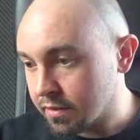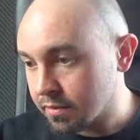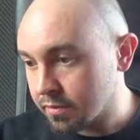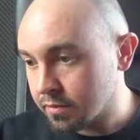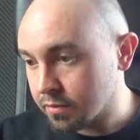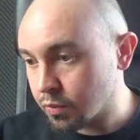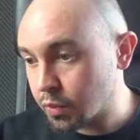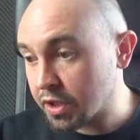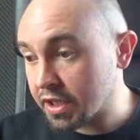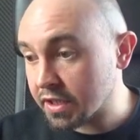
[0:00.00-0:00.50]

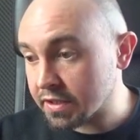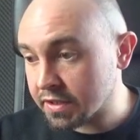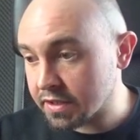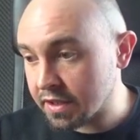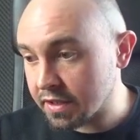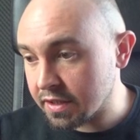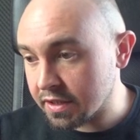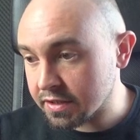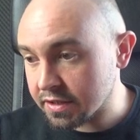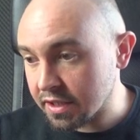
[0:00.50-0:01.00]
We can see
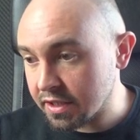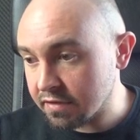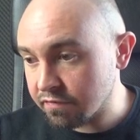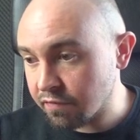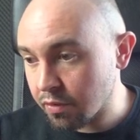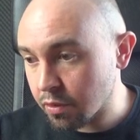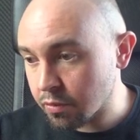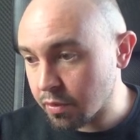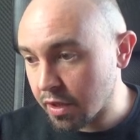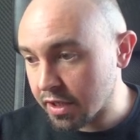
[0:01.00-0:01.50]
this info
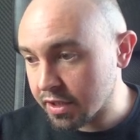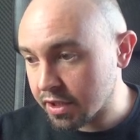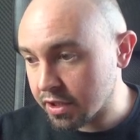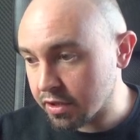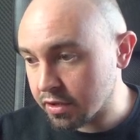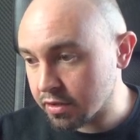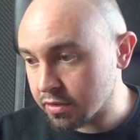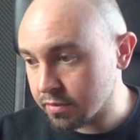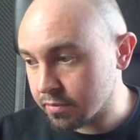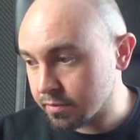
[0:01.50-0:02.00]
right
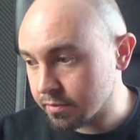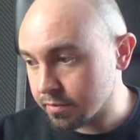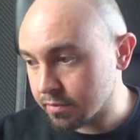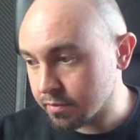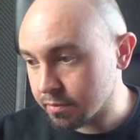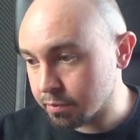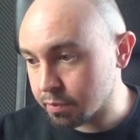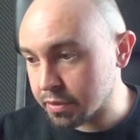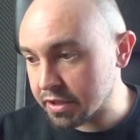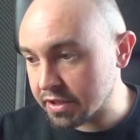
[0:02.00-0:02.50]
here.
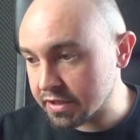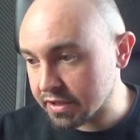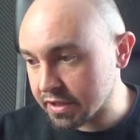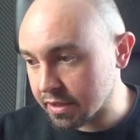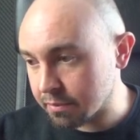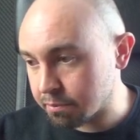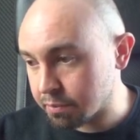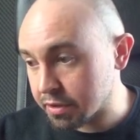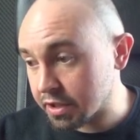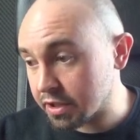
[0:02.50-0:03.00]
Please
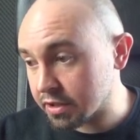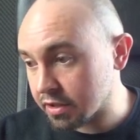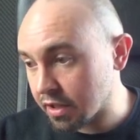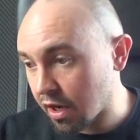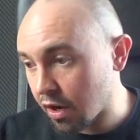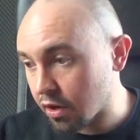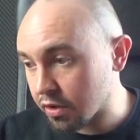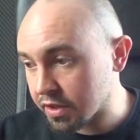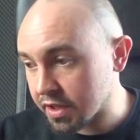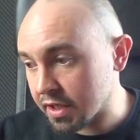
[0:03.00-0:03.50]
complete
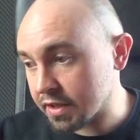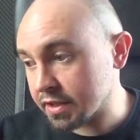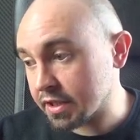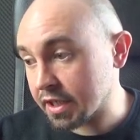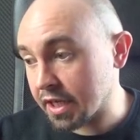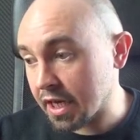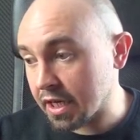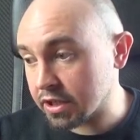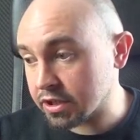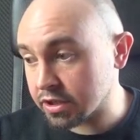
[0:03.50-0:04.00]

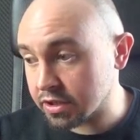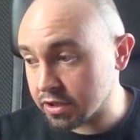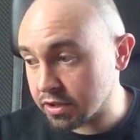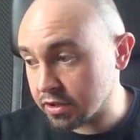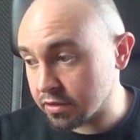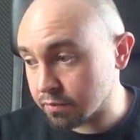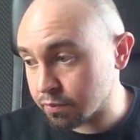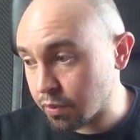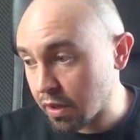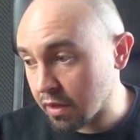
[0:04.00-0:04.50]
authentication in your
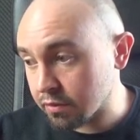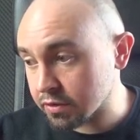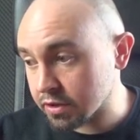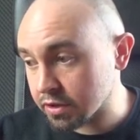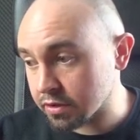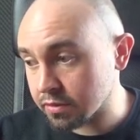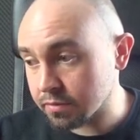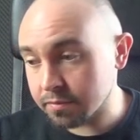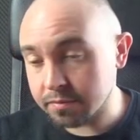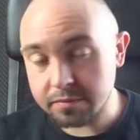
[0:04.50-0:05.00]
browser.